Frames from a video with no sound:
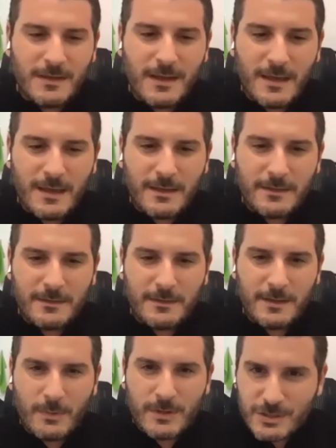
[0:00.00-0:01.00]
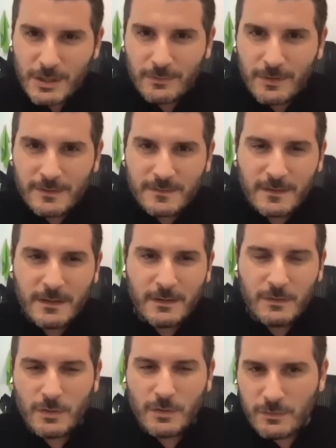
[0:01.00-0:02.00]
and they reached out to us saying,
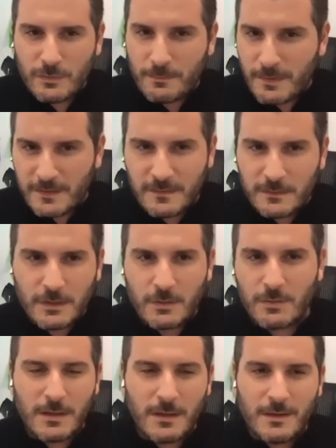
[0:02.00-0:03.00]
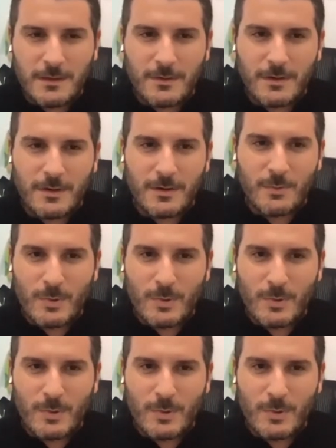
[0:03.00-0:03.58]
you're based in the UAE.